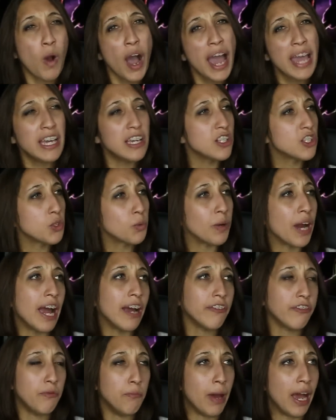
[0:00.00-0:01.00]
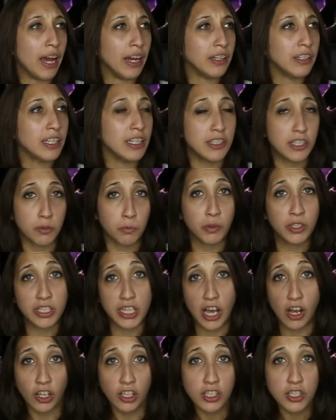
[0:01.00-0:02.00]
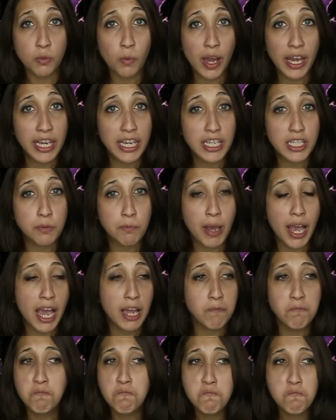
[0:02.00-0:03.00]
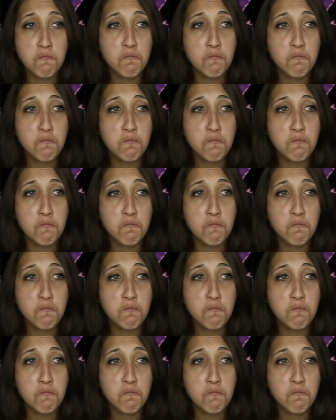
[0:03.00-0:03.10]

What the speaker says: Why is Raph mad? Can someone tell us why he's mad?